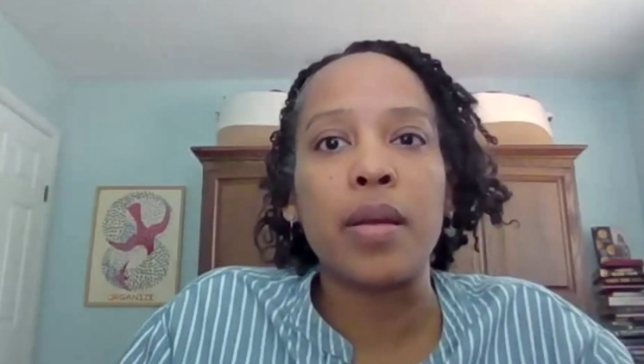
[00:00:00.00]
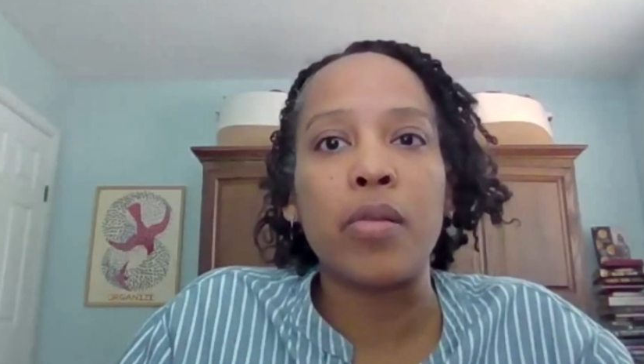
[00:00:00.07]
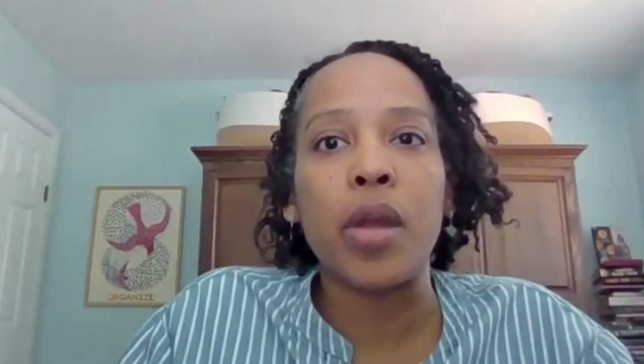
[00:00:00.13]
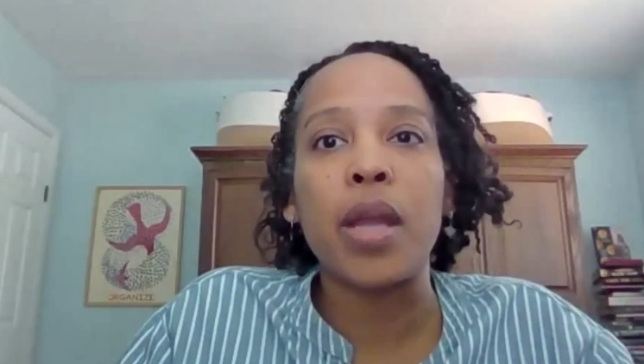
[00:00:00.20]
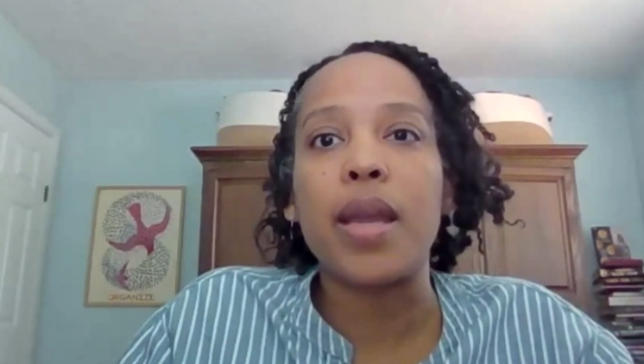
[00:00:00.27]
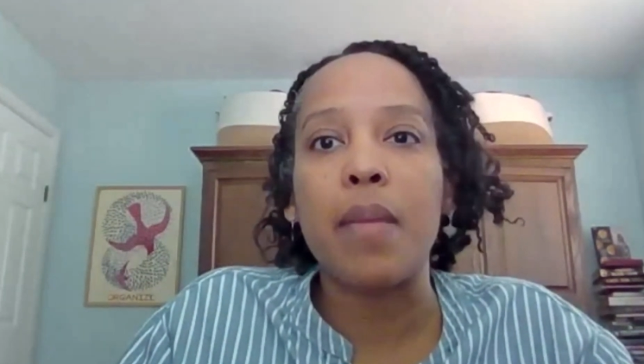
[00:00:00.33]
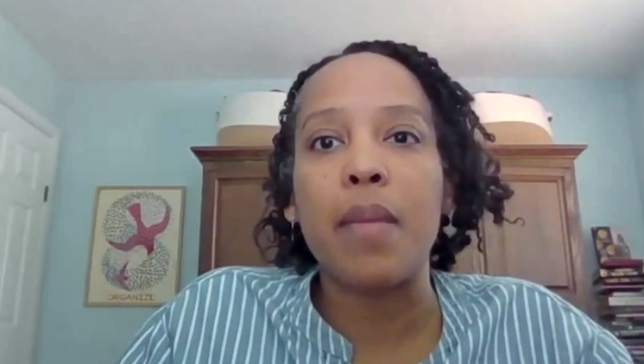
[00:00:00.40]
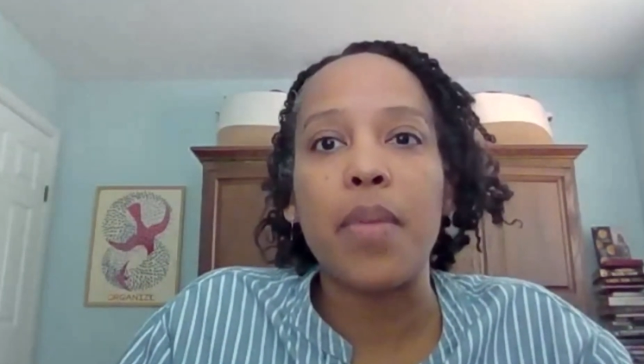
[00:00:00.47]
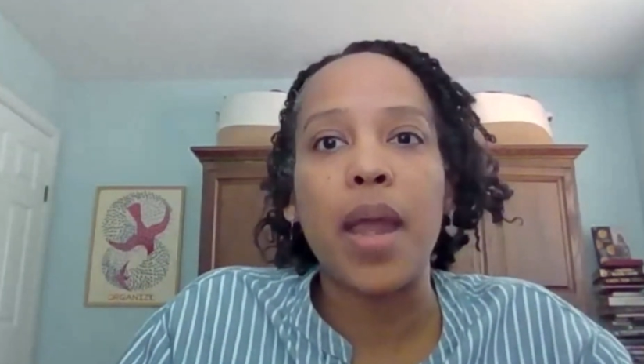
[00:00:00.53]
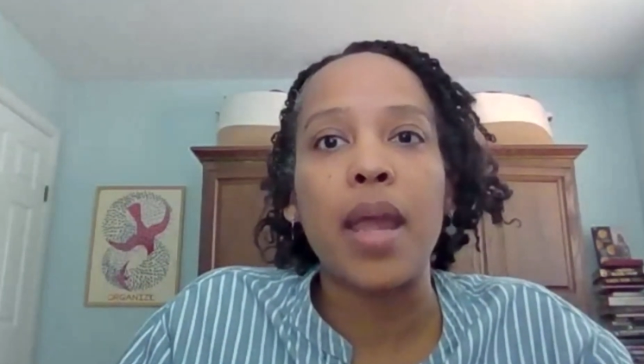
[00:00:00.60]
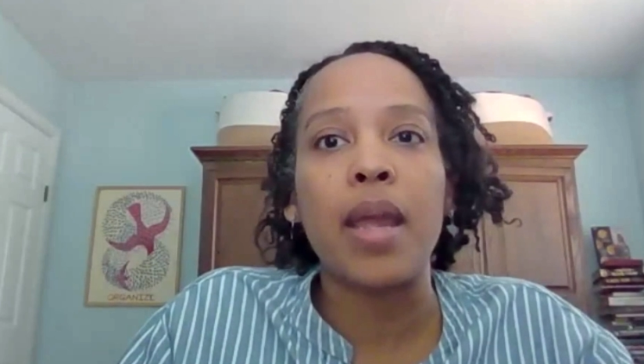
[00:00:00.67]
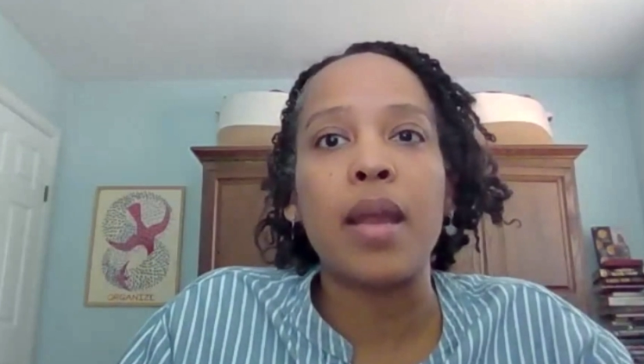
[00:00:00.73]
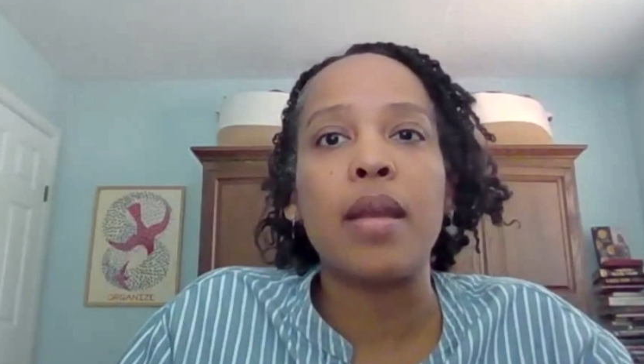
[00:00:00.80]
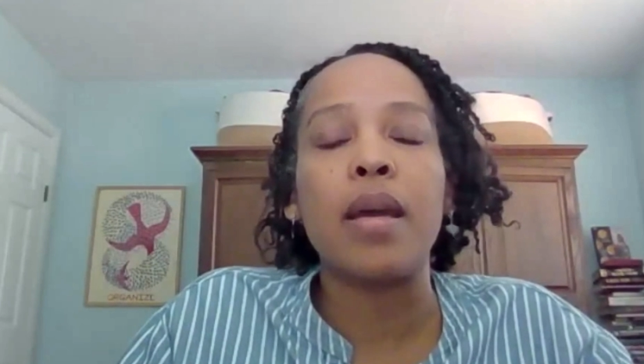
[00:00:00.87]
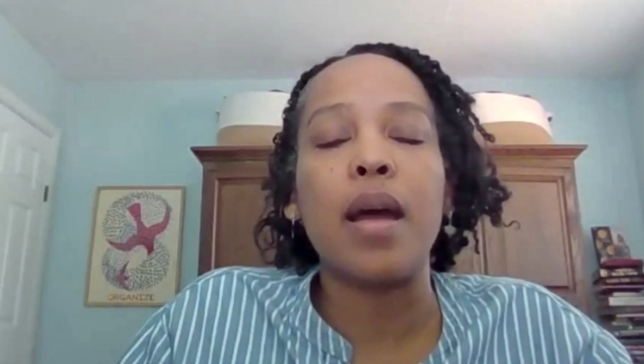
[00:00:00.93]
great
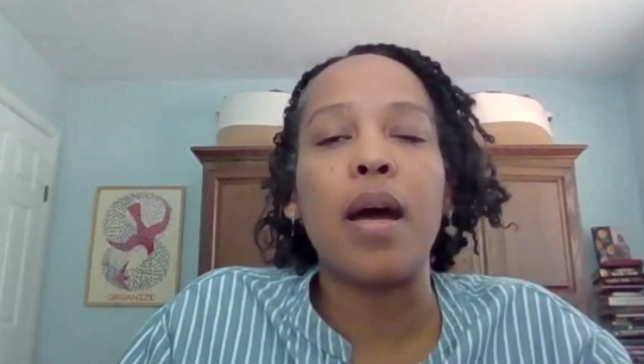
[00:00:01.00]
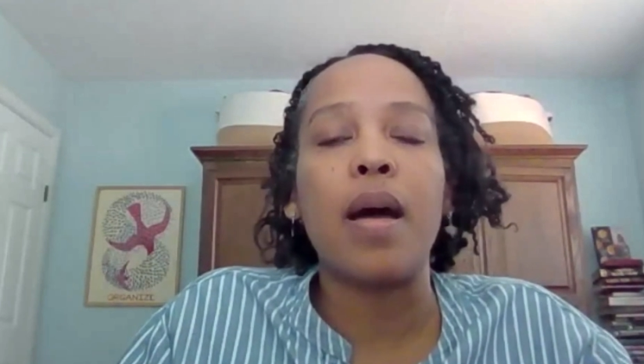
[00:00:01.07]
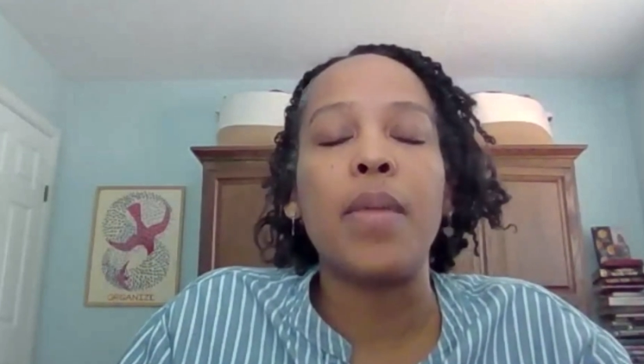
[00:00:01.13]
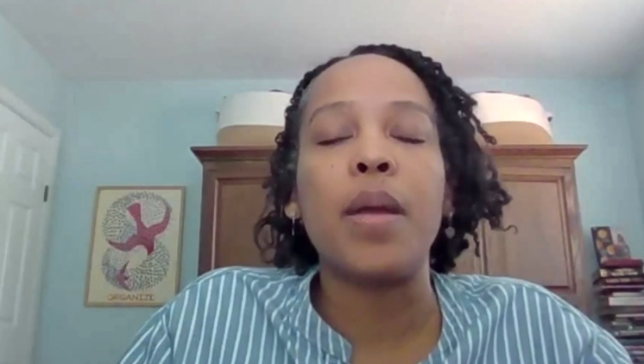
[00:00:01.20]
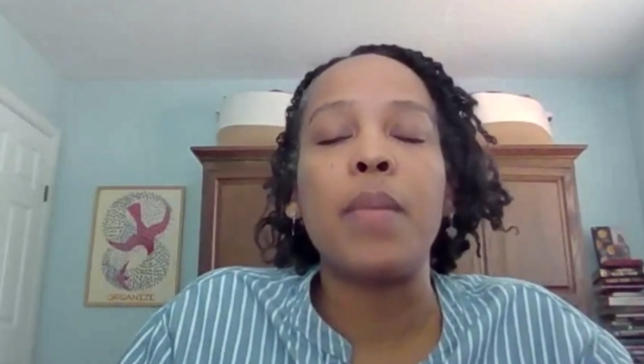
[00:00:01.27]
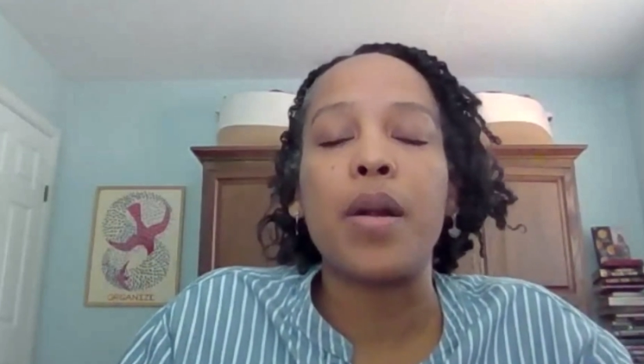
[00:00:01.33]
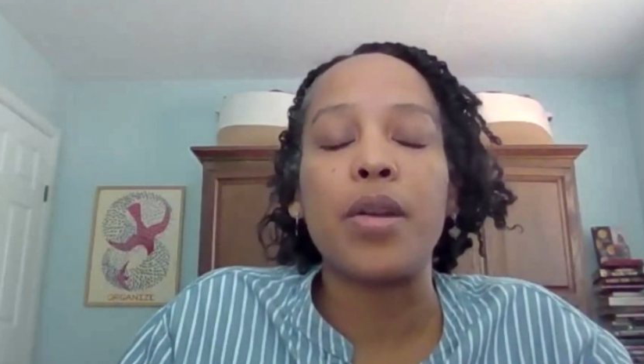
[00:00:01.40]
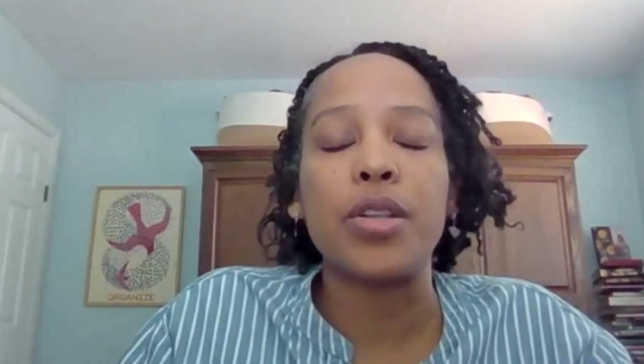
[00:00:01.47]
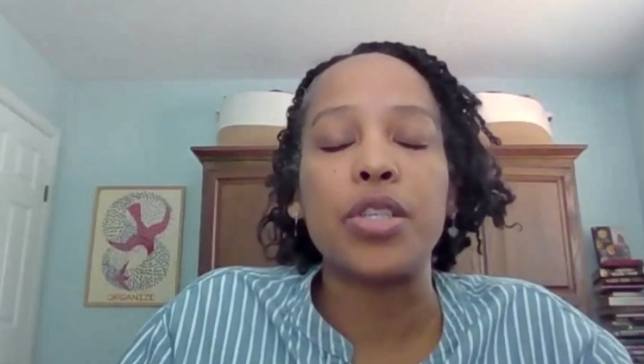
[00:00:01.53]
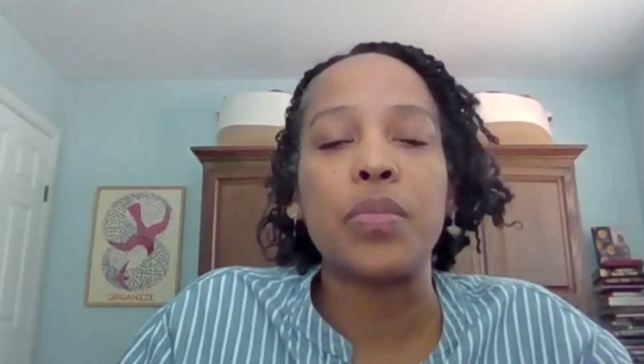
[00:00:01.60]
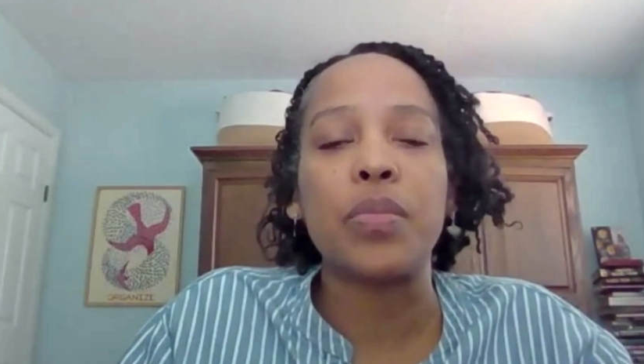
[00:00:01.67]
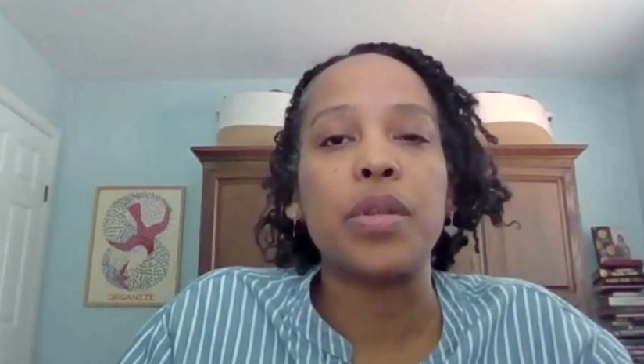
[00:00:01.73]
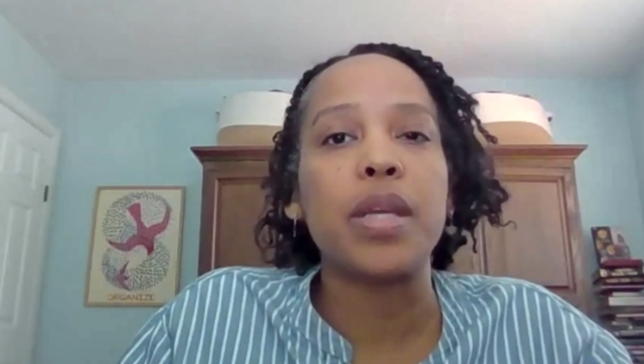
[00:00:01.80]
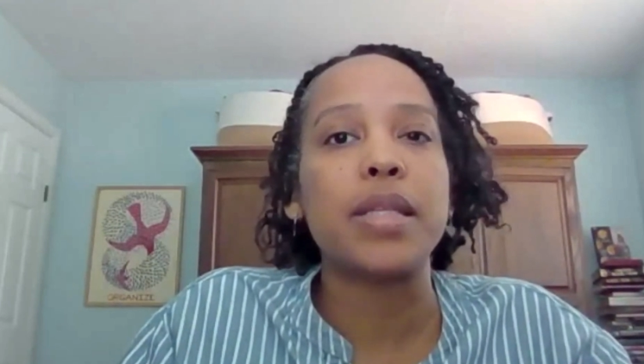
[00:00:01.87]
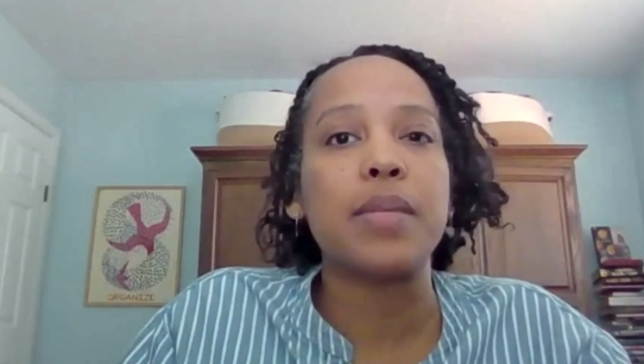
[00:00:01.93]
campaign in
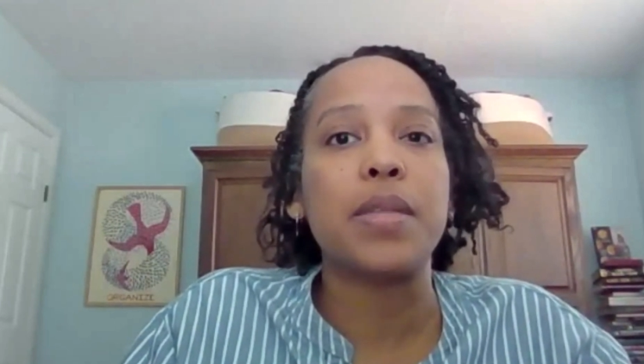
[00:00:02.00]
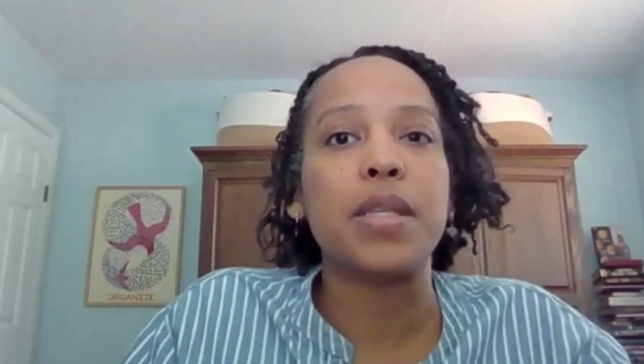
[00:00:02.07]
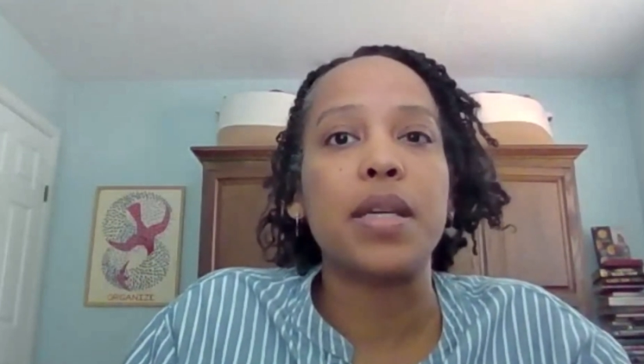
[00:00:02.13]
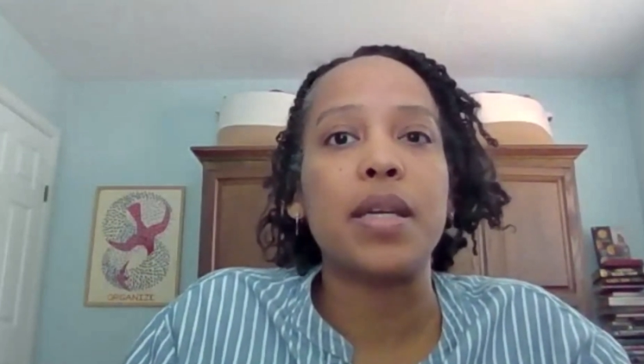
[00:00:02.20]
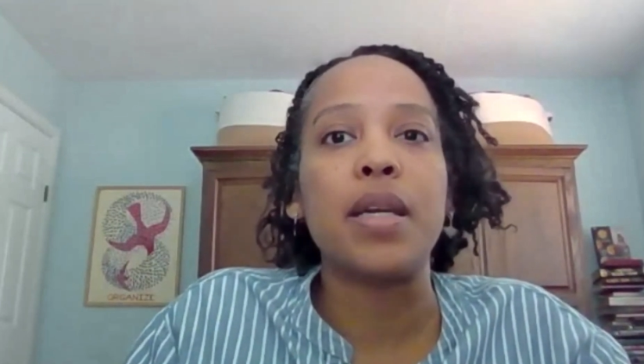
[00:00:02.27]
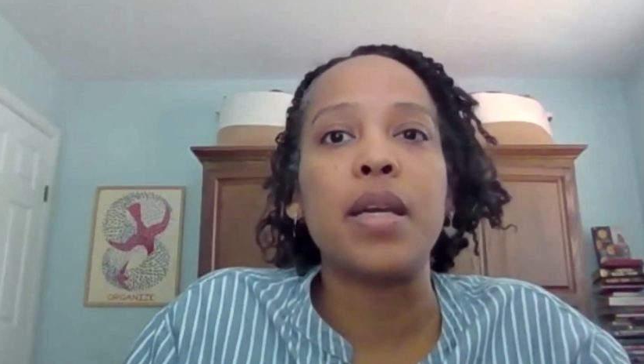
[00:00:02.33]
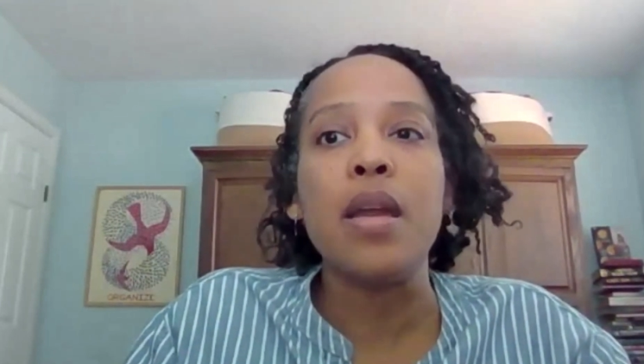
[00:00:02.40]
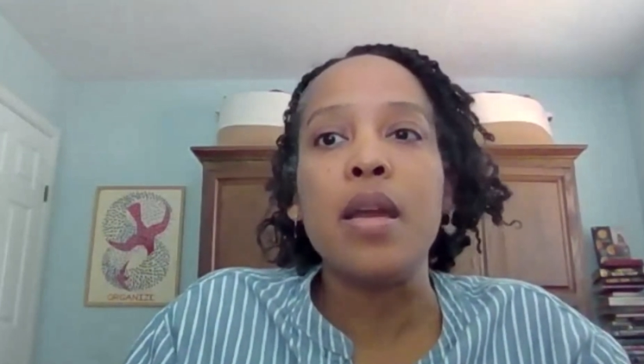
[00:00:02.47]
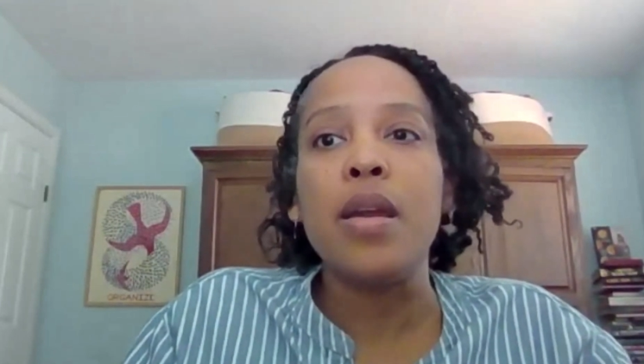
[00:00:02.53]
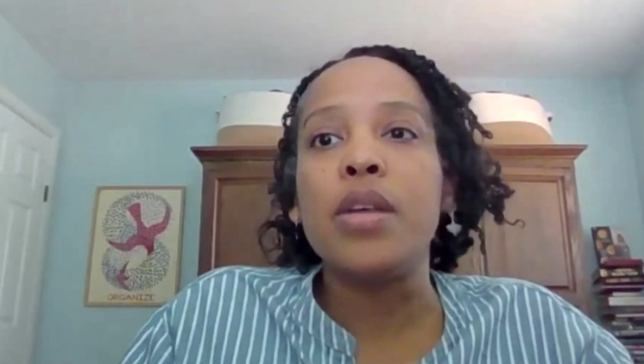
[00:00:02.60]
partnership with SMT.